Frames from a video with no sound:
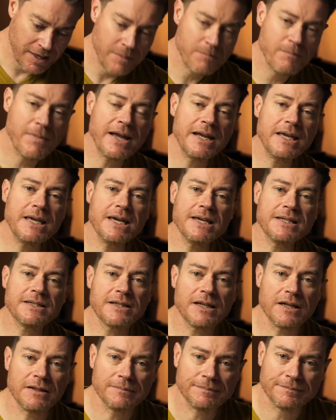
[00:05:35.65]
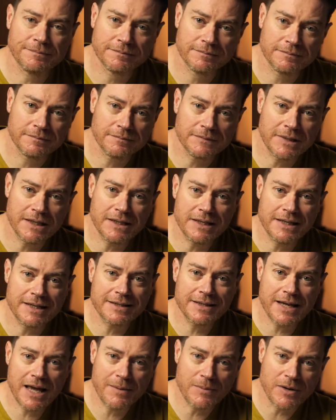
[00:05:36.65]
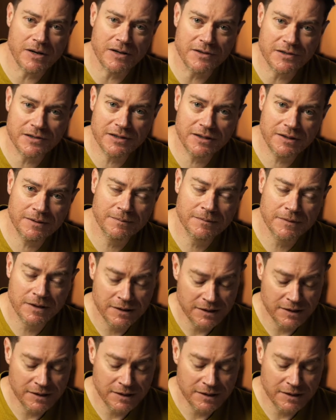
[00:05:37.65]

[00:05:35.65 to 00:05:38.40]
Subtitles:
Many years ago, in an exam answer,